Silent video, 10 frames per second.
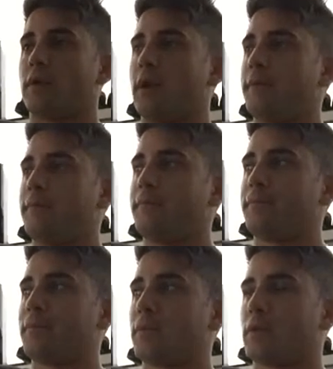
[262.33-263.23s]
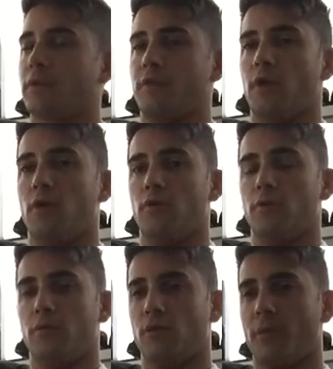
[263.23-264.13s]
Okay? So
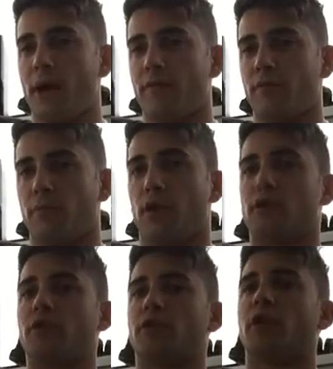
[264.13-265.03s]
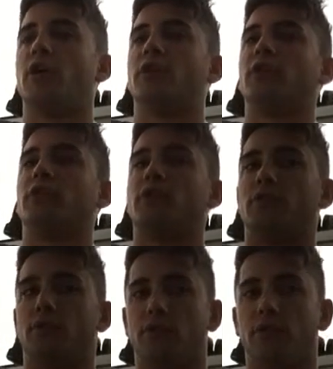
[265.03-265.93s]
no matter if you're bulking or cutting,
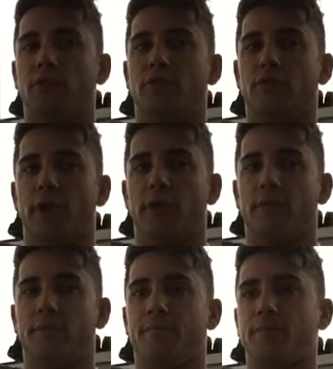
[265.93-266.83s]
you need to do that.